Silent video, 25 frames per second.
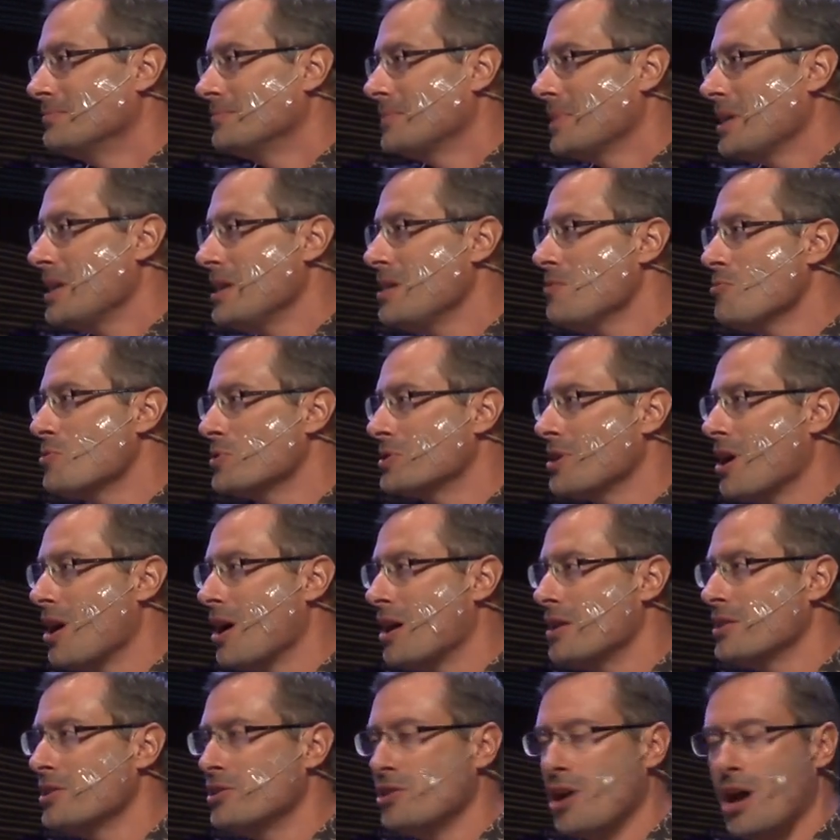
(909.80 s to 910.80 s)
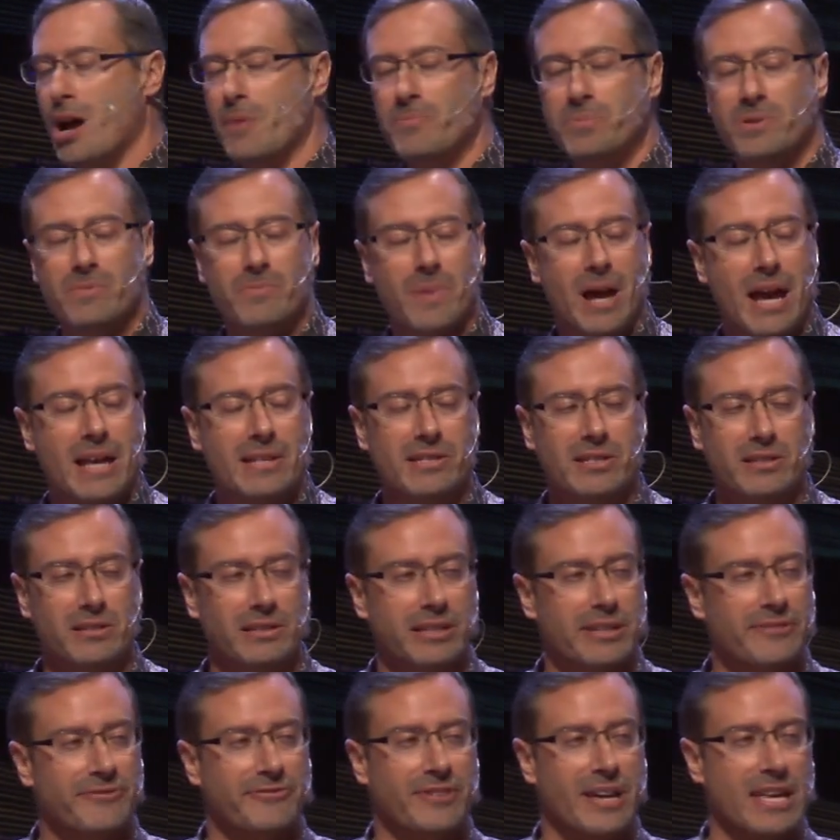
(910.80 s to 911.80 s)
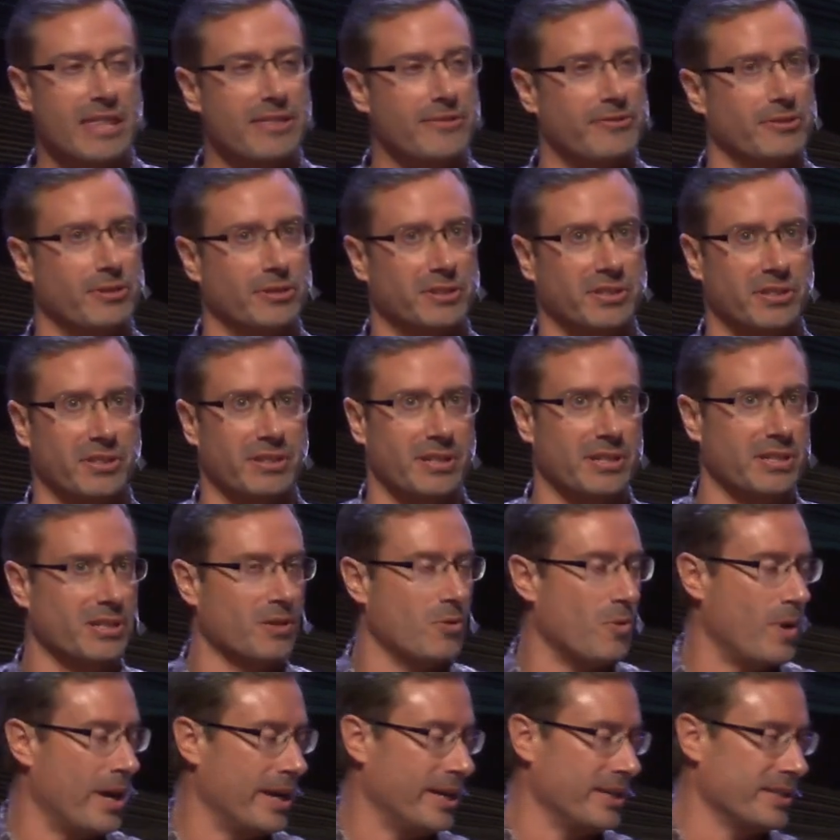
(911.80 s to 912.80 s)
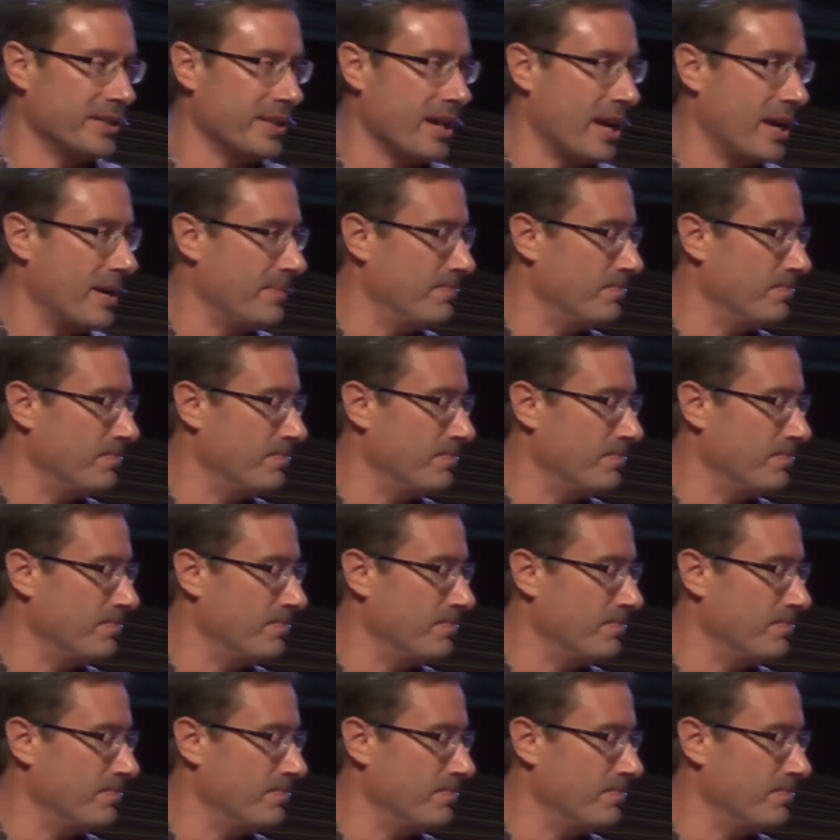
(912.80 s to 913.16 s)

He was uncompromisingly faithful to his quiet time.